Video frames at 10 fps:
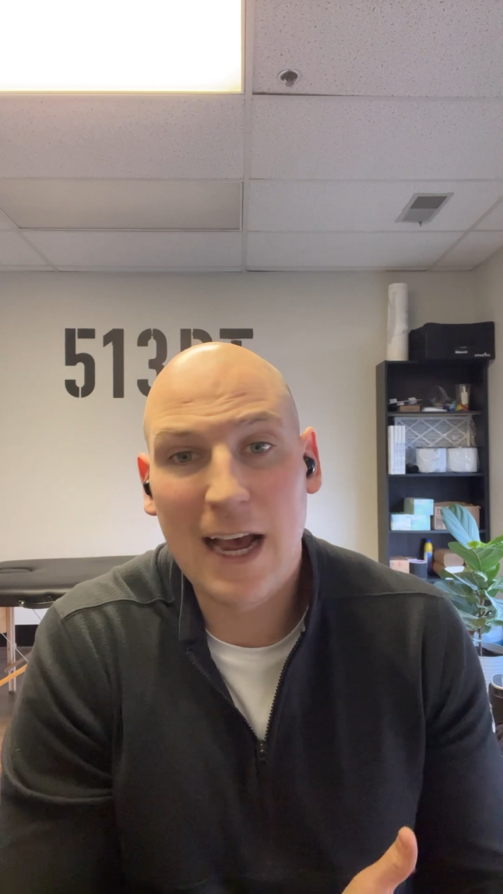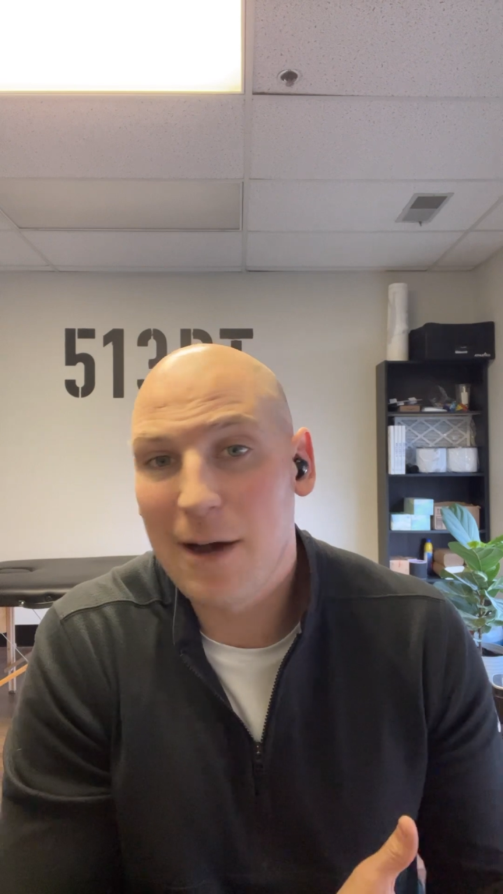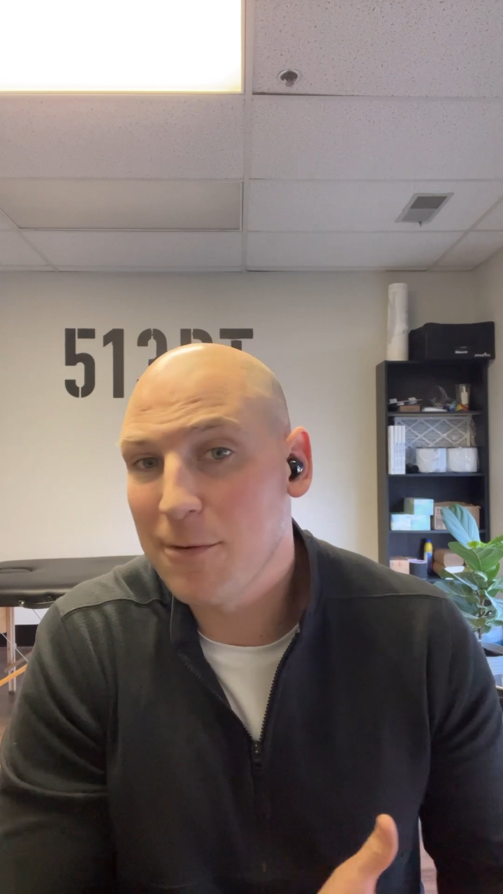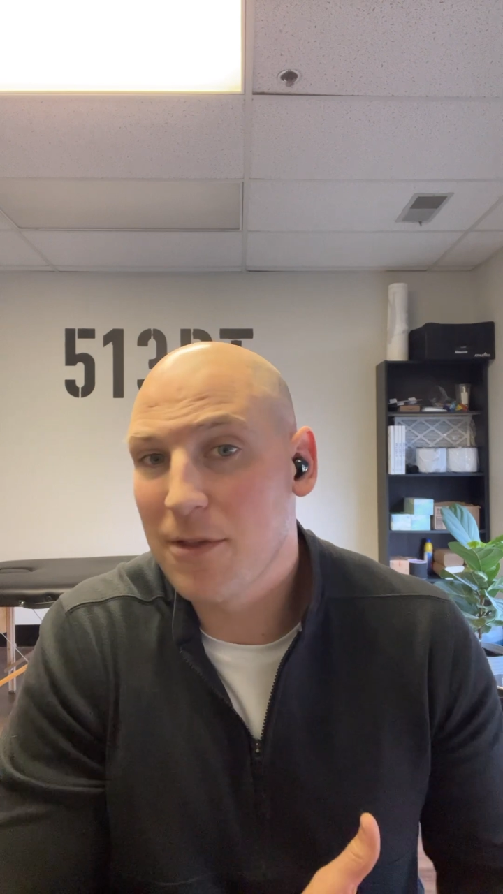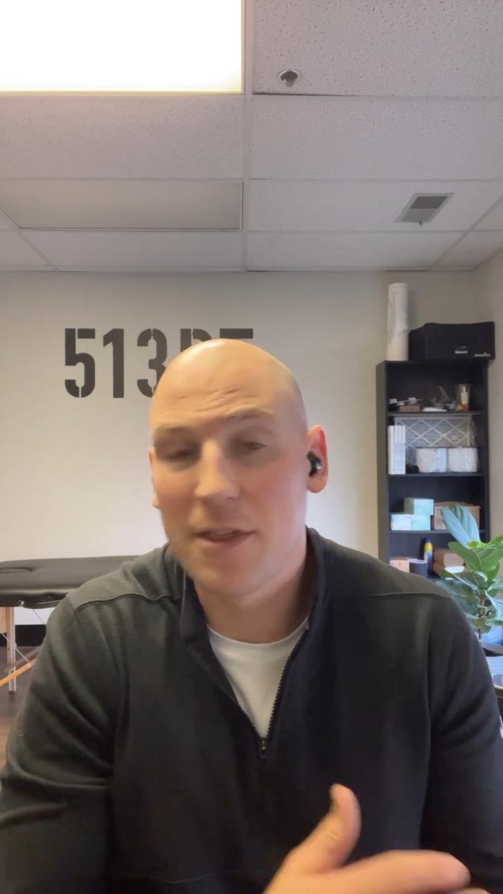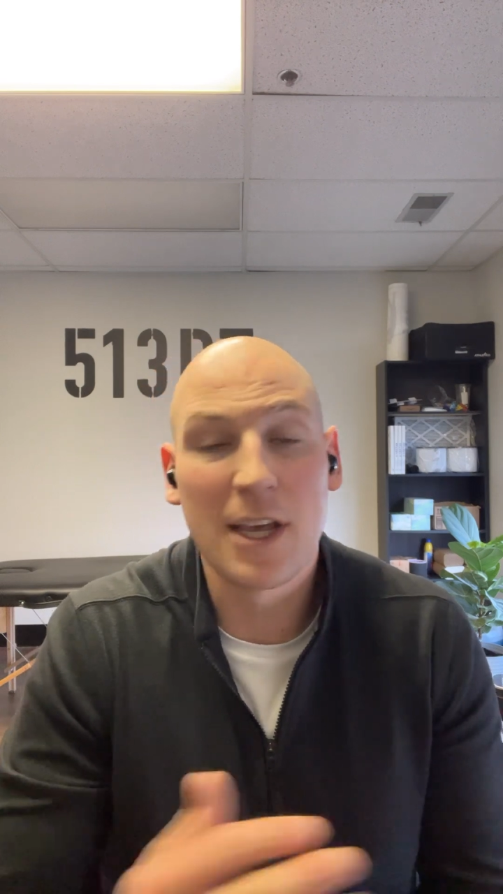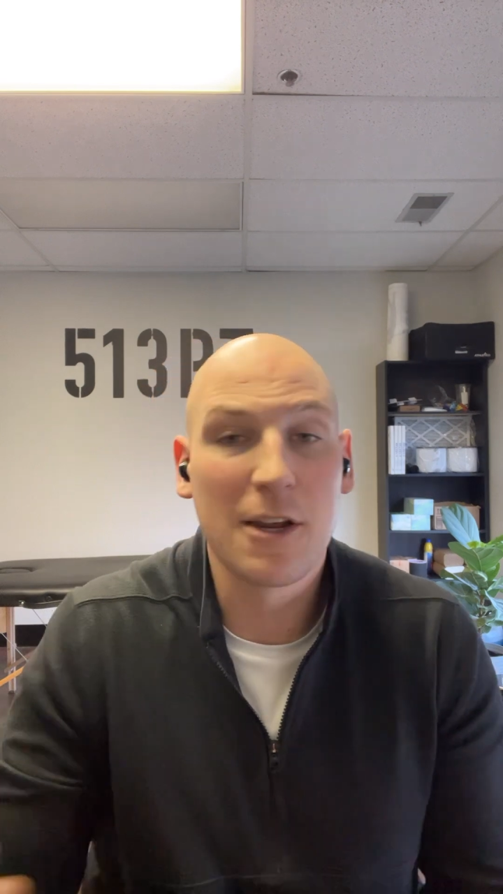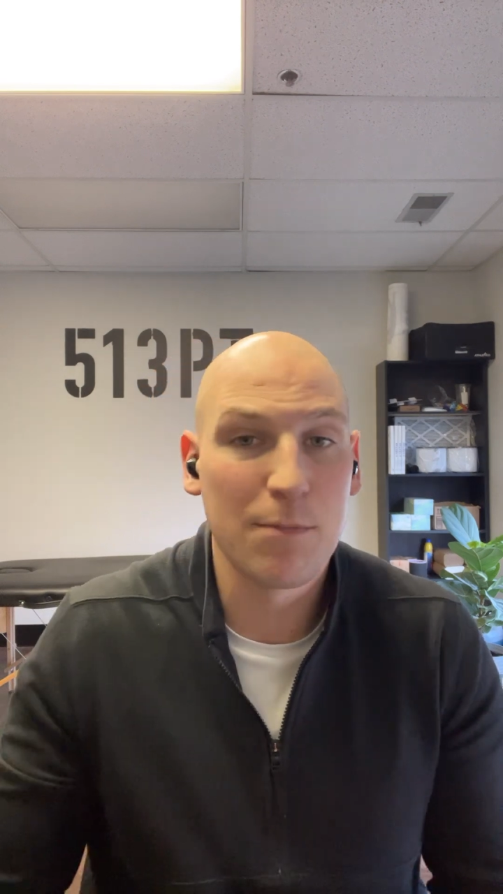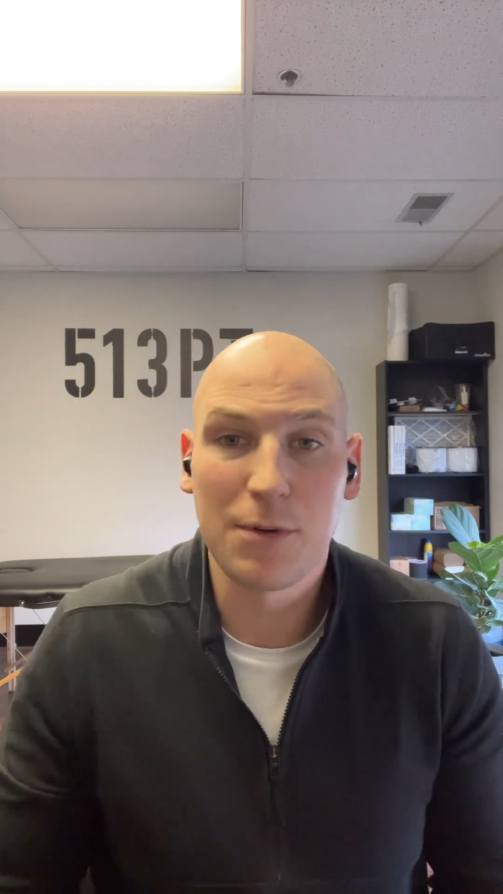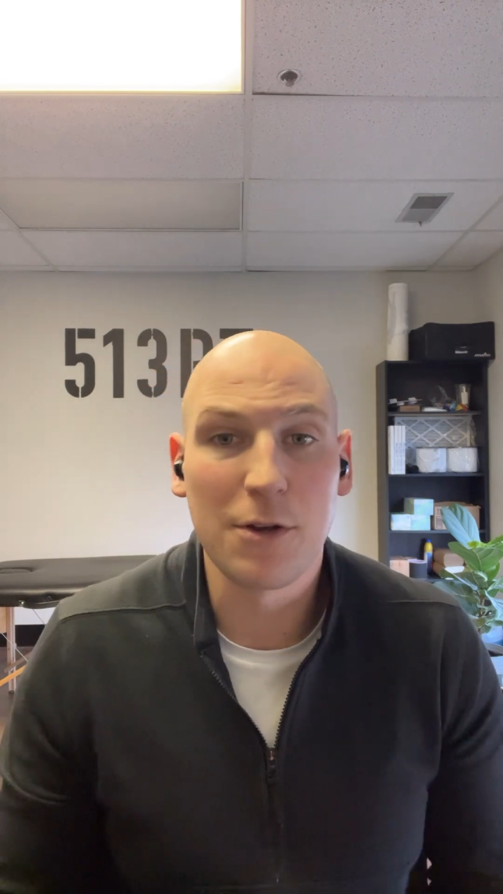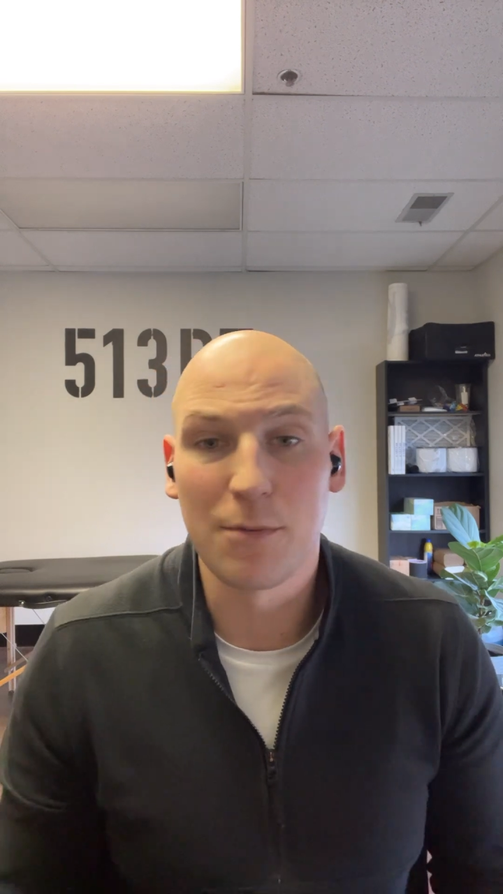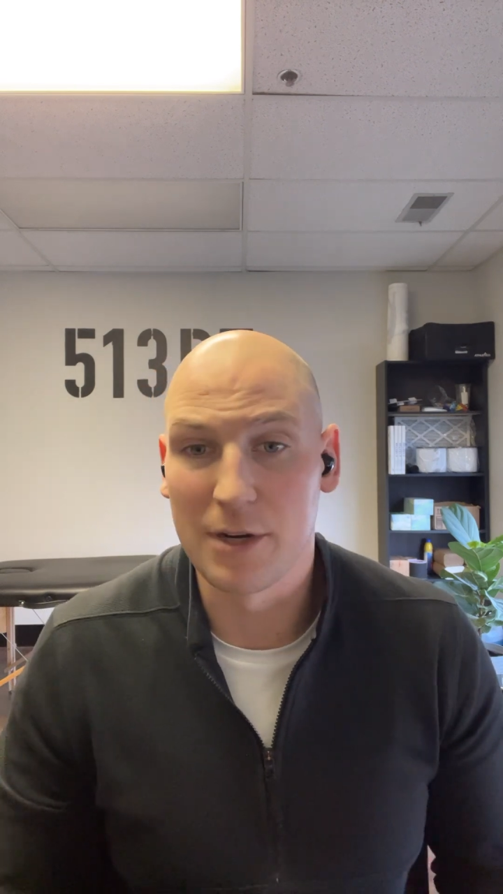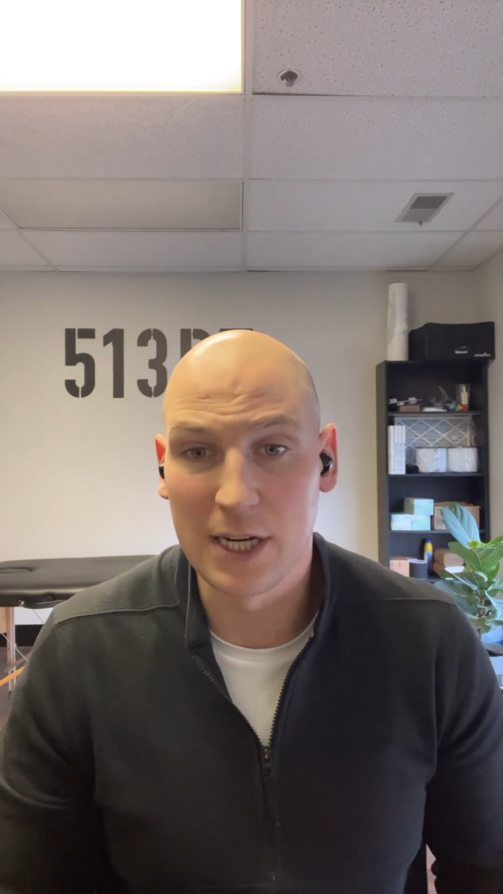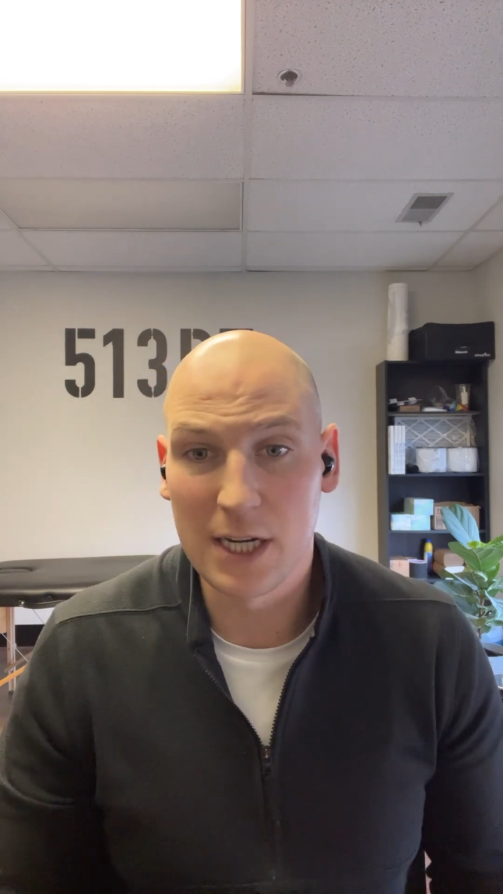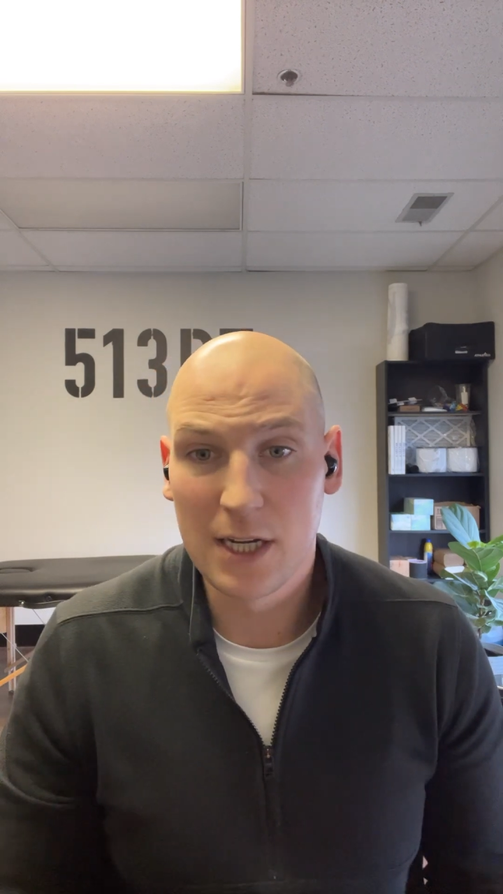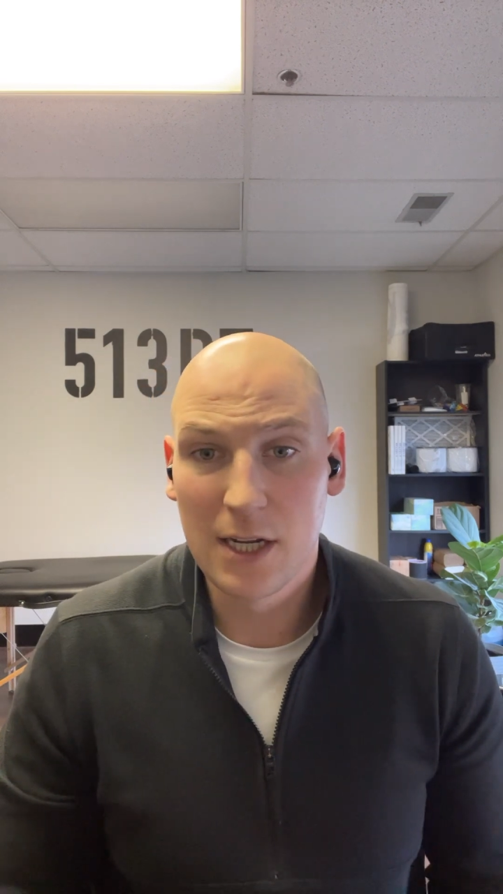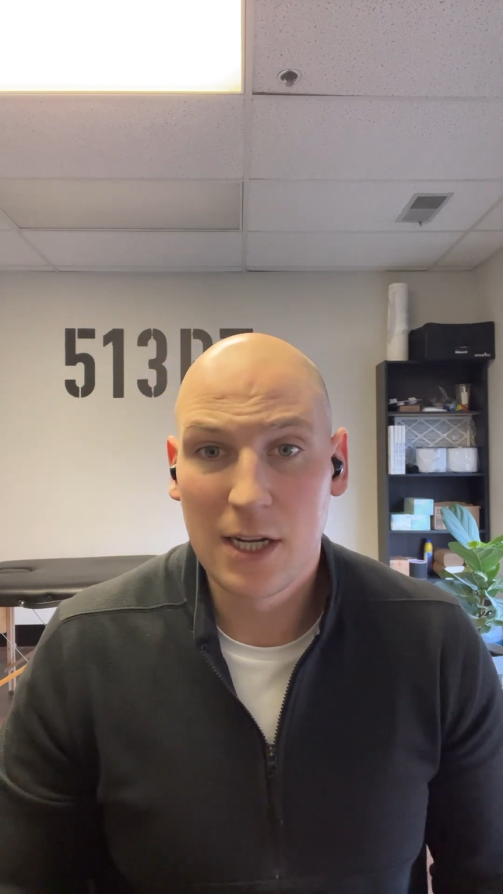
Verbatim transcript: outthink puberty.